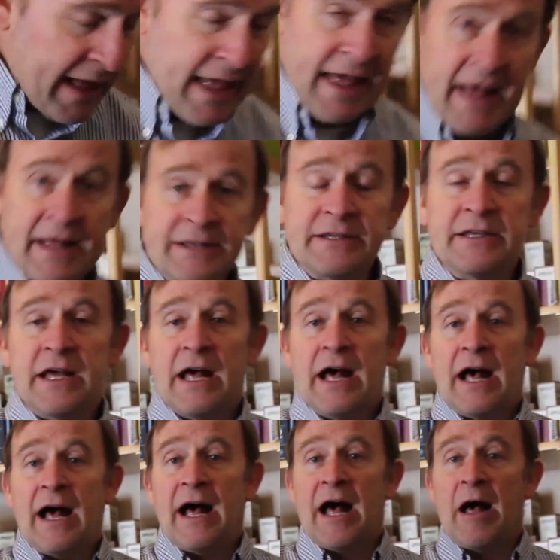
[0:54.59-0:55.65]
And
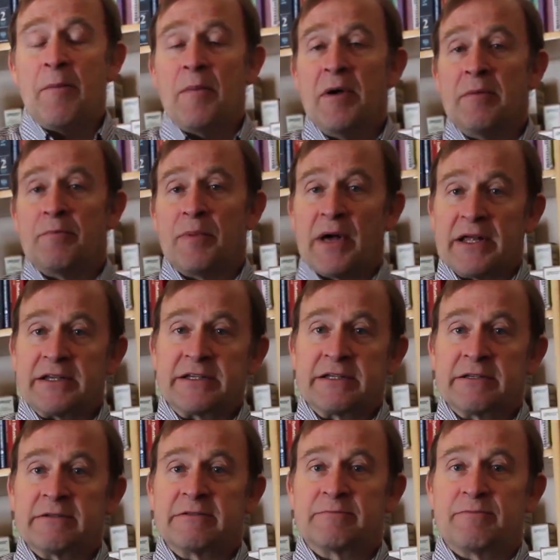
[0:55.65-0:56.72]

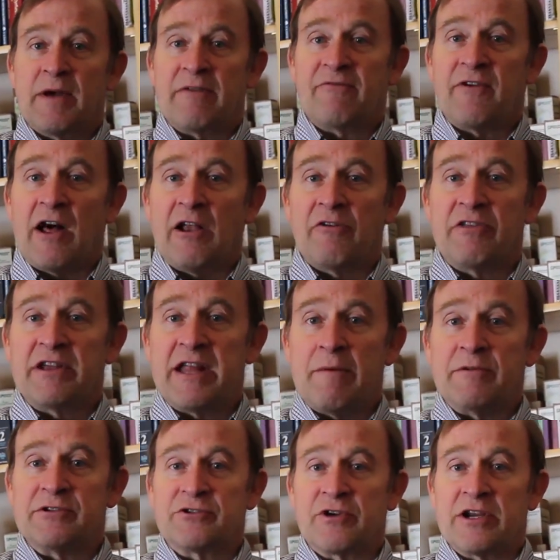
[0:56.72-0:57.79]
but follow the
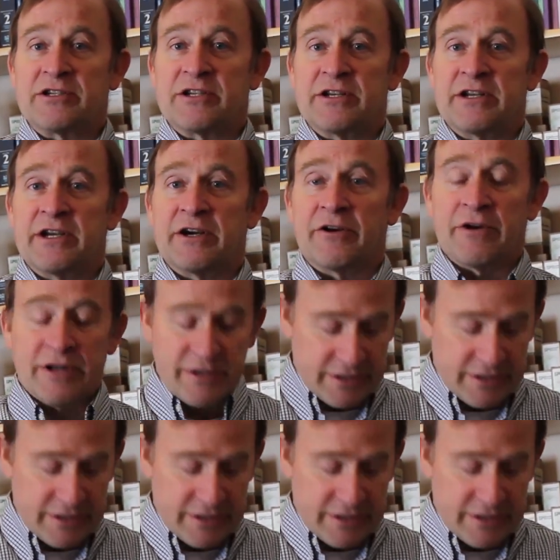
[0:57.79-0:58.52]
demonstration here,